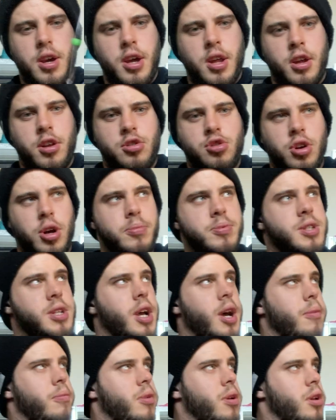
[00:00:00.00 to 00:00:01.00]
and it drops
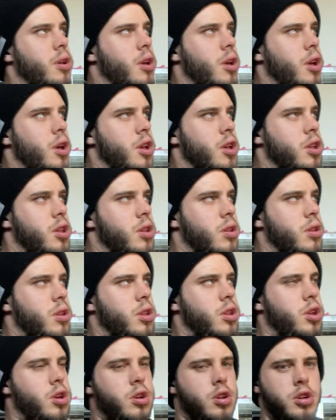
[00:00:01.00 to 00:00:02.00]
up,
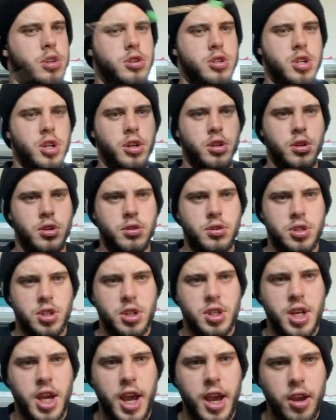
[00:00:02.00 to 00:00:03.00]
you usually lose your
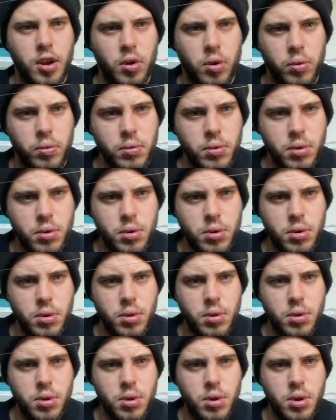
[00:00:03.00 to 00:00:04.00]
tangle.
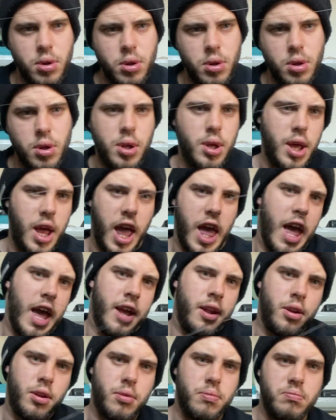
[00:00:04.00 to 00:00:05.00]

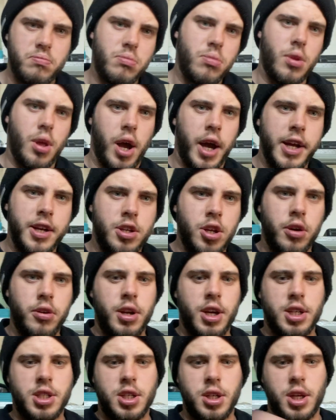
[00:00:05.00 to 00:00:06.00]
And I don't
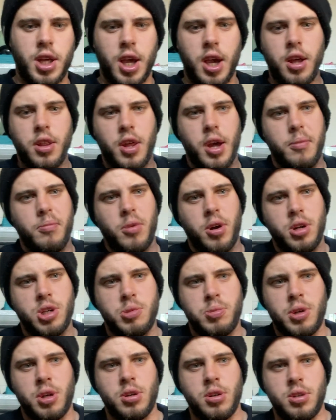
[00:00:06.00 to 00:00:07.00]
actually care that much
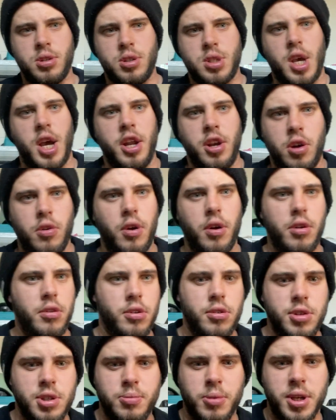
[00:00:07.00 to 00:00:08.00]
because I know I
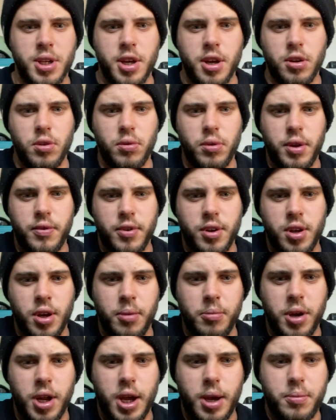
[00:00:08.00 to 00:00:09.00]
lose my tangle every time
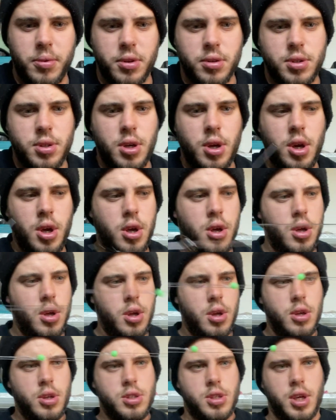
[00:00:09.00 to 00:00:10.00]
it happens.
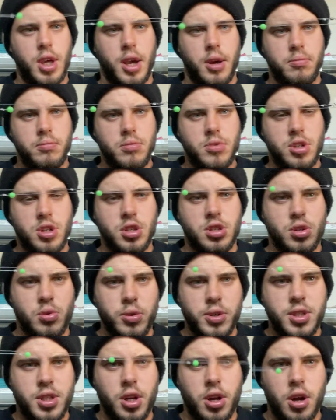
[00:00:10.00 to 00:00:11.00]
So yeah, just
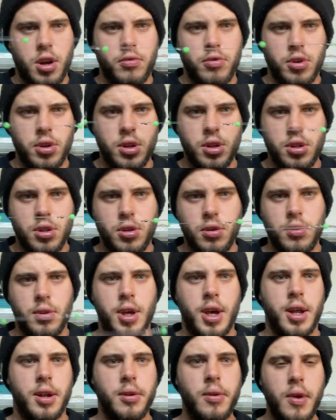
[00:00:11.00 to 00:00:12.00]
twist it over, do
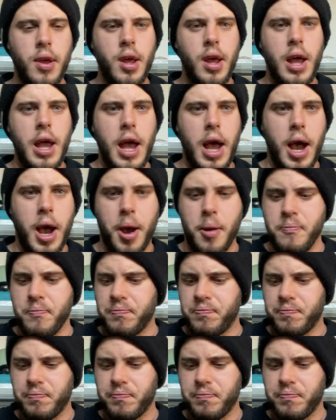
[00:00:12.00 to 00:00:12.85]
that. I'm